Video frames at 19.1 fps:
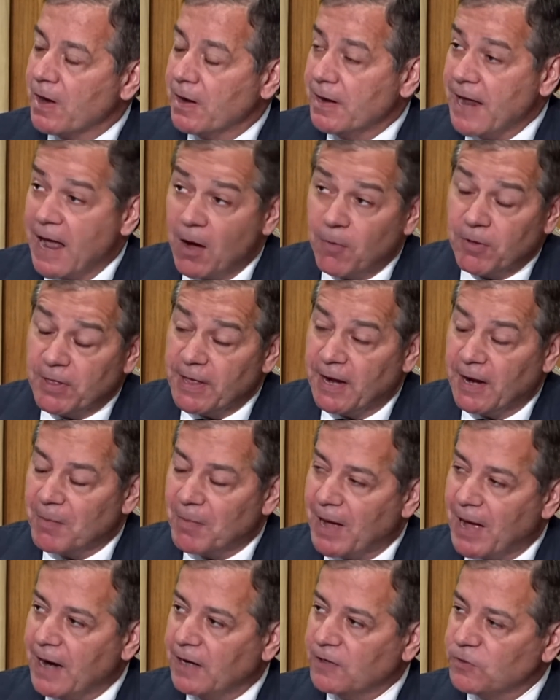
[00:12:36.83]
Now with
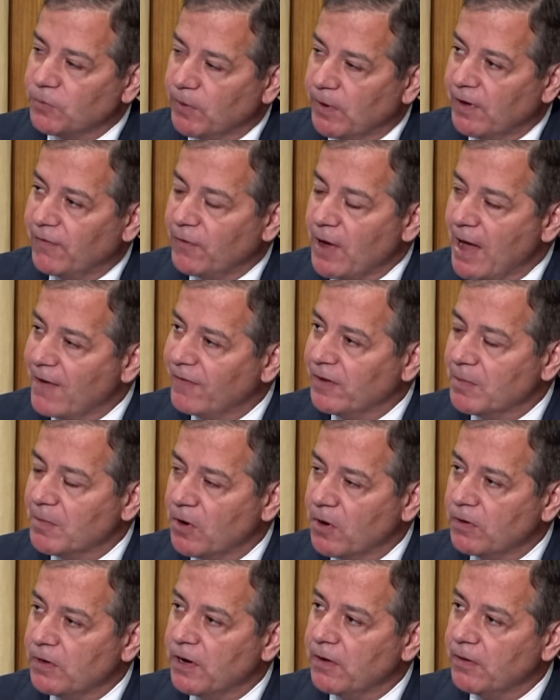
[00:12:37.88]
antibiotics, if you have
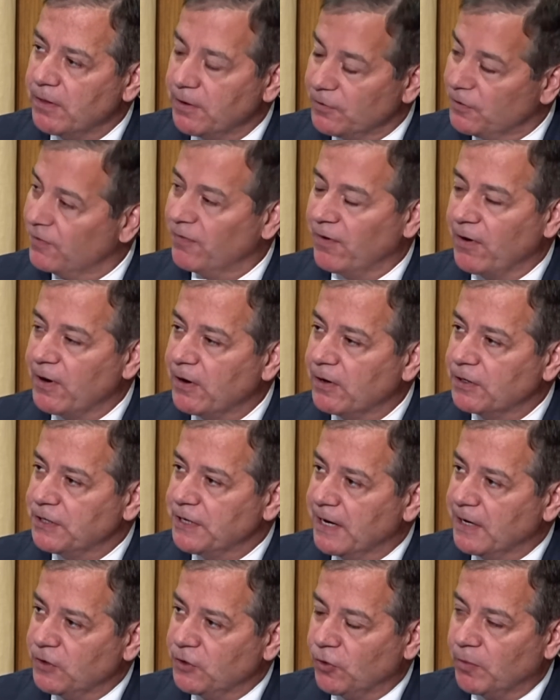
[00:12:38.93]
pneumonia, there's a very good
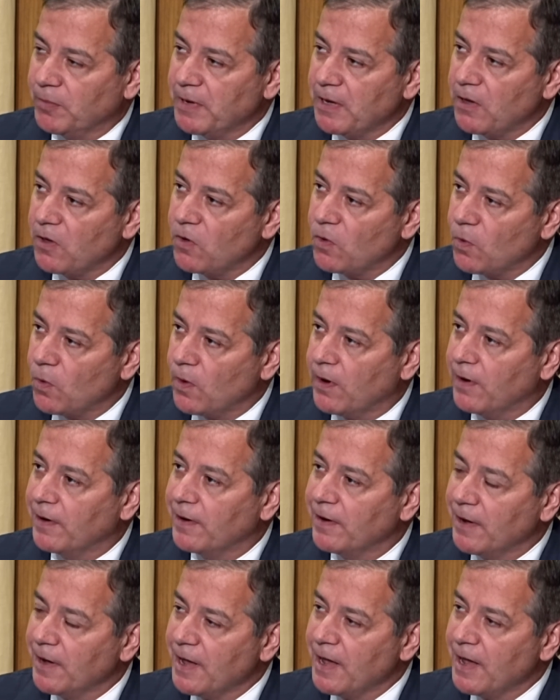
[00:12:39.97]
chance you'll be cured.